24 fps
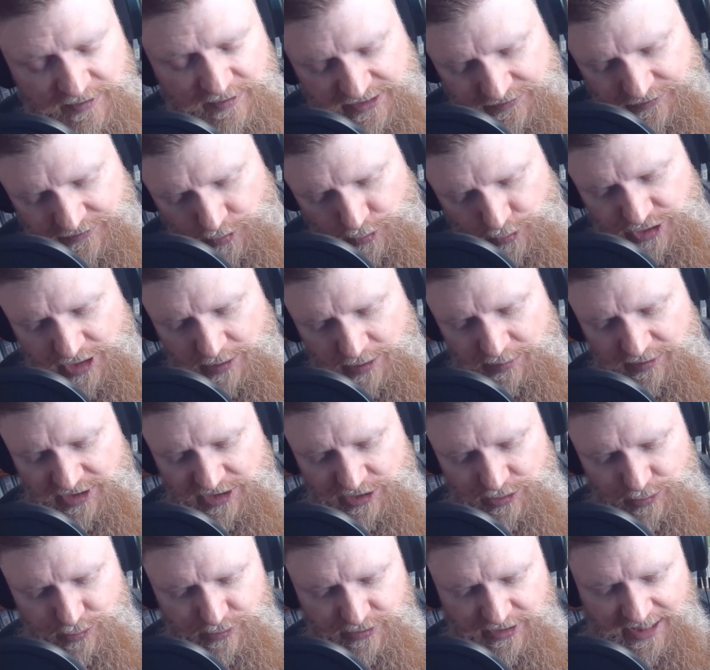those type of
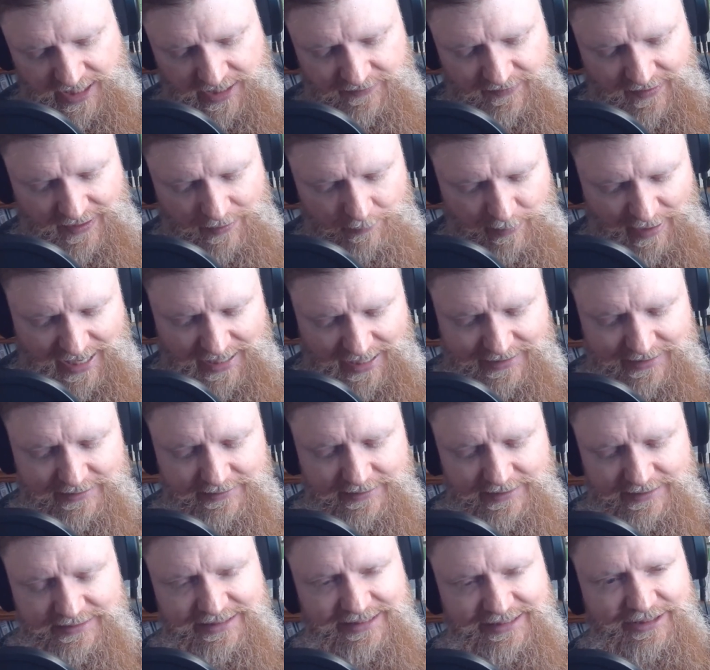things where they had that backing,
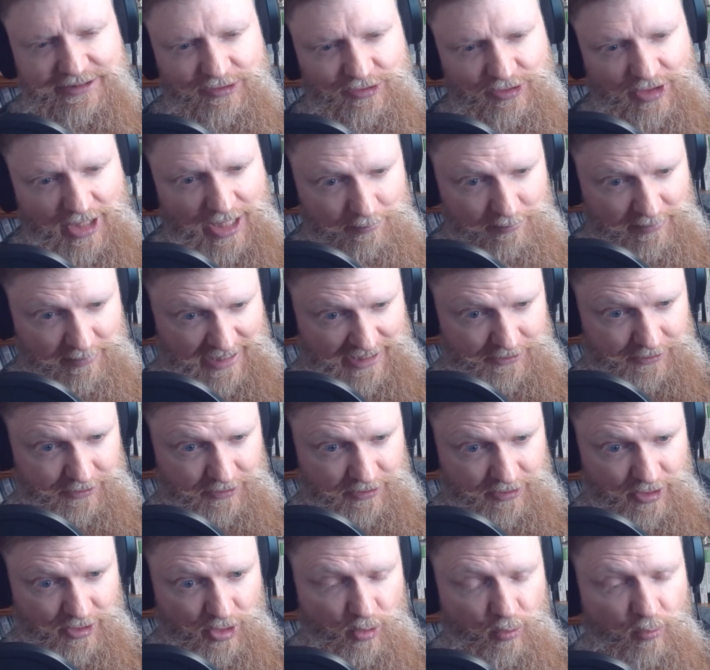they did a lot better.
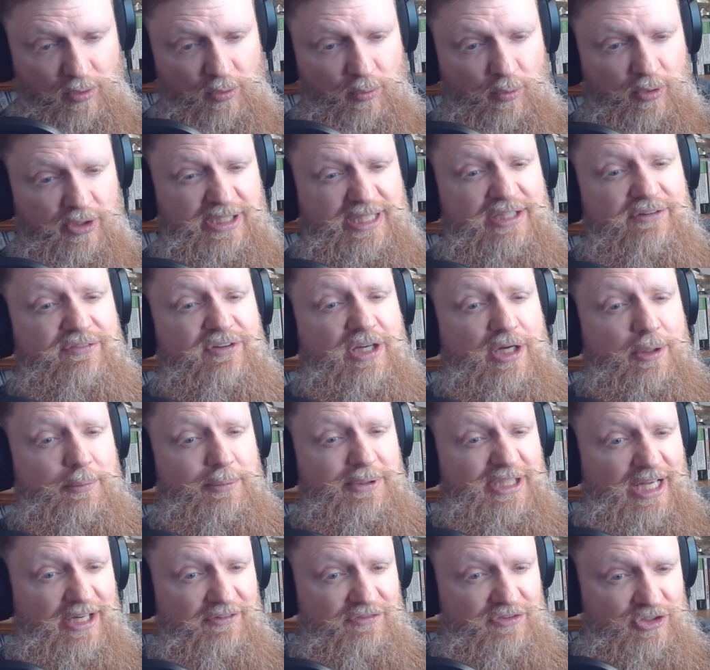We weren't giving them
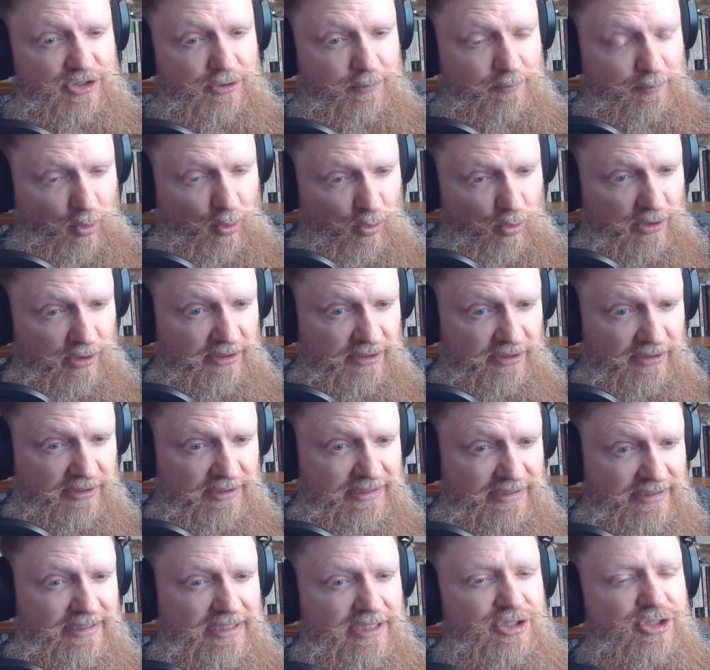enough support
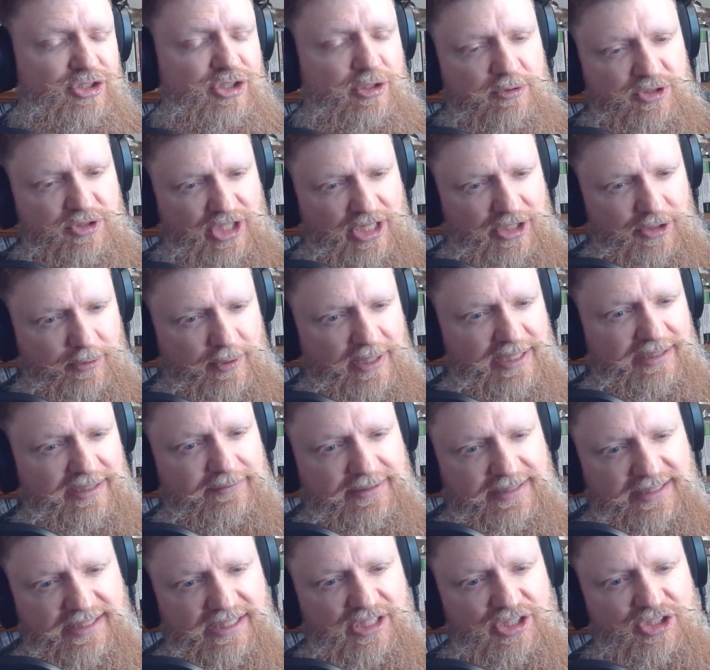to generate
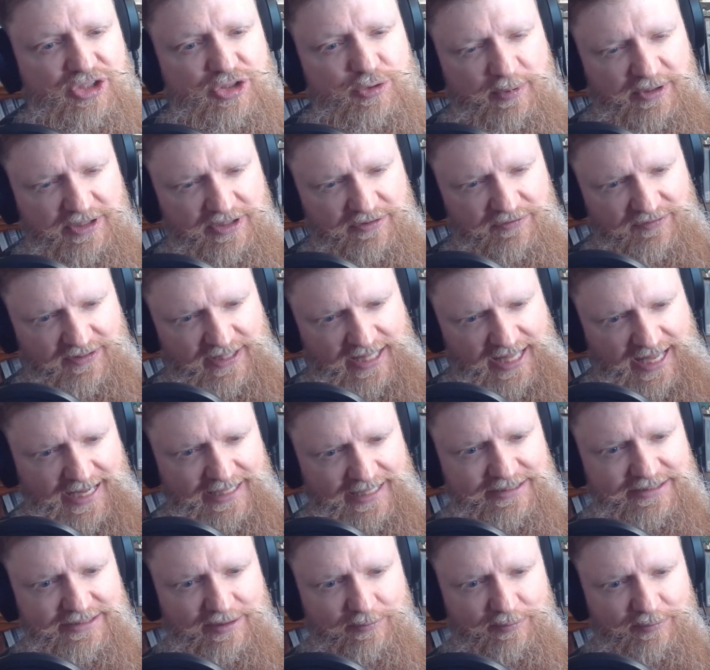leads, but if they
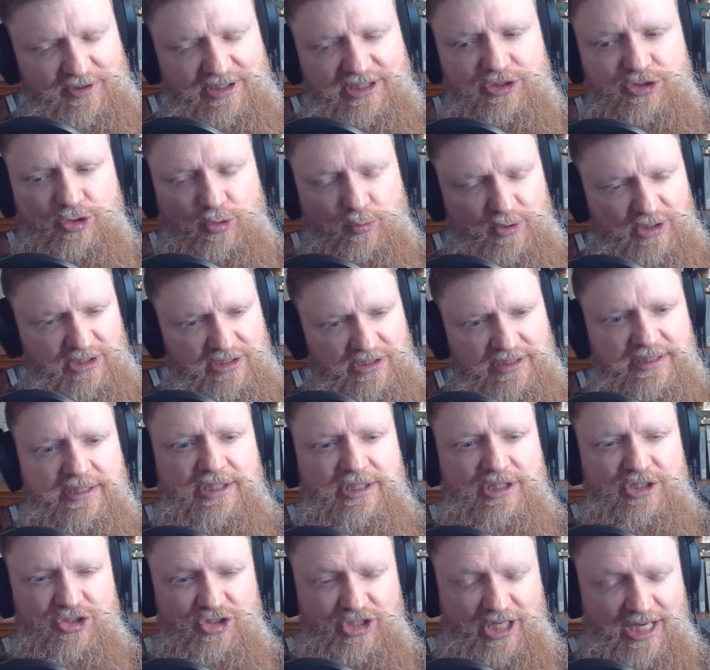had something, and so we
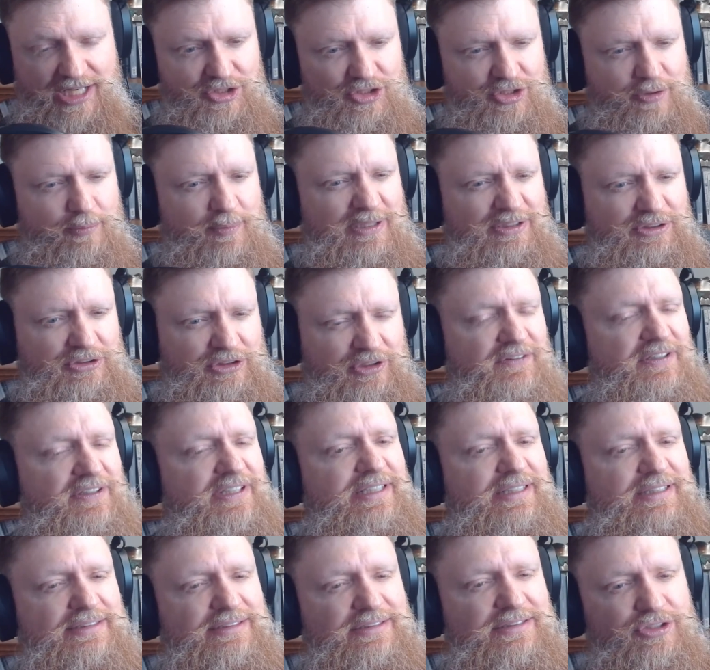changed a bunch of
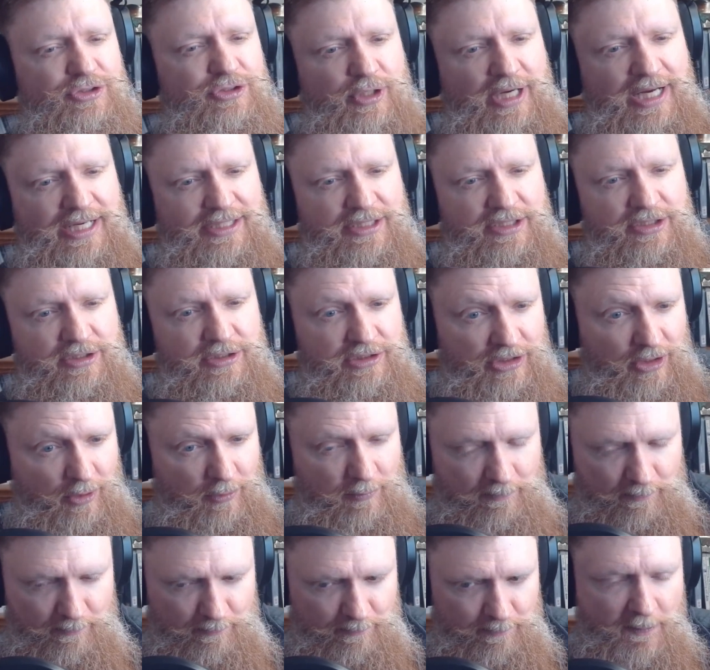things to try to, you know,
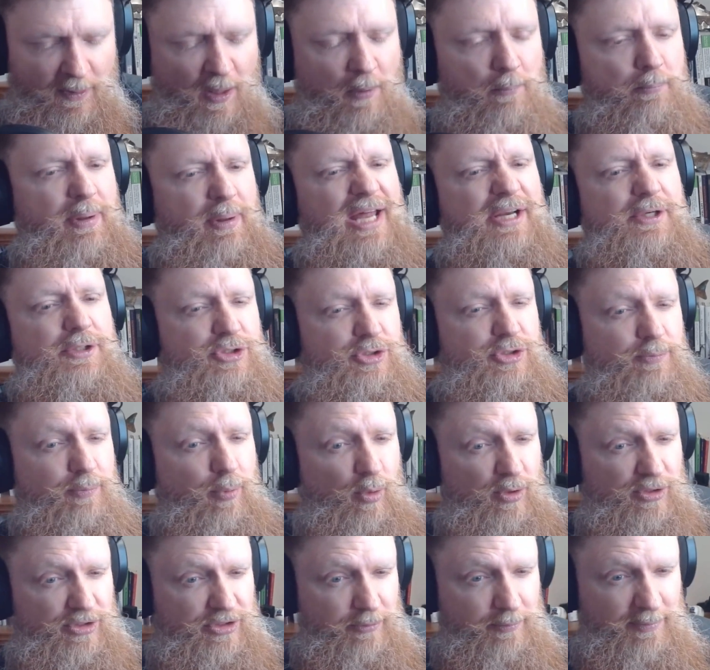better
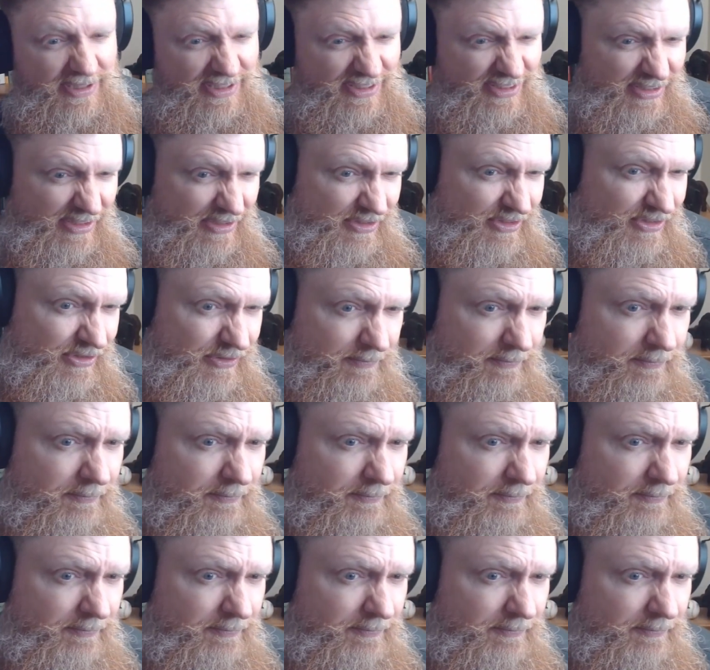support the business.